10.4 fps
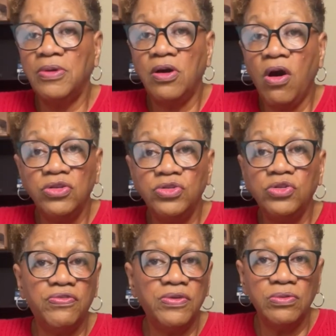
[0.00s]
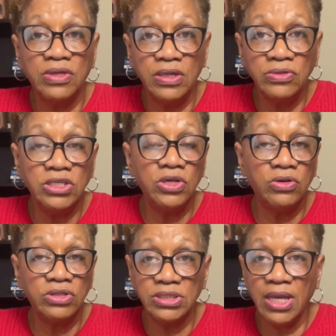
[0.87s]
cause you to feel guilty
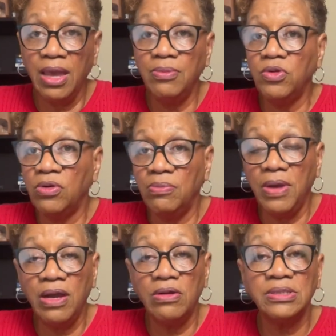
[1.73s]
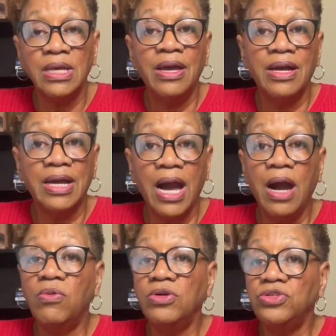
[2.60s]
or ashamed or embarrassed.
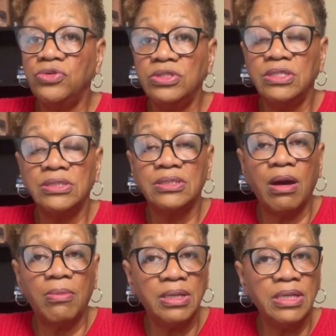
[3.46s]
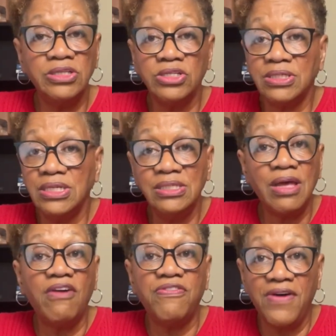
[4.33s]
God wants you to just come clean. He's
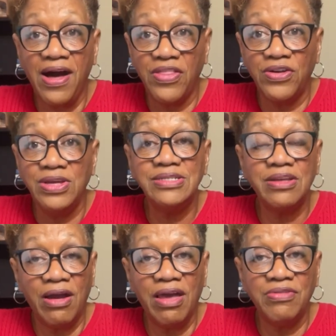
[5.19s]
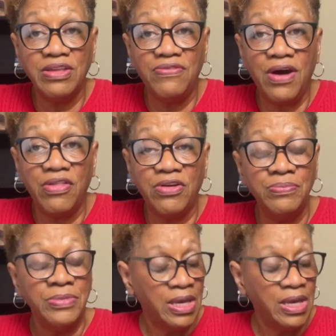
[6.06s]
our Father. He's our Heavenly Father.